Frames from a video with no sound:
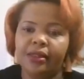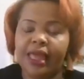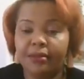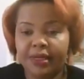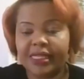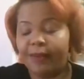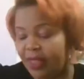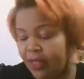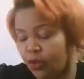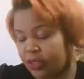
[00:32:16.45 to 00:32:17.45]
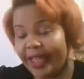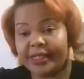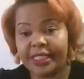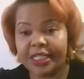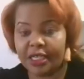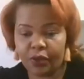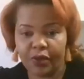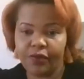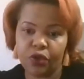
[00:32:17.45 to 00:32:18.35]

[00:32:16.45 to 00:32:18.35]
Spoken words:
can be something your dietitian or even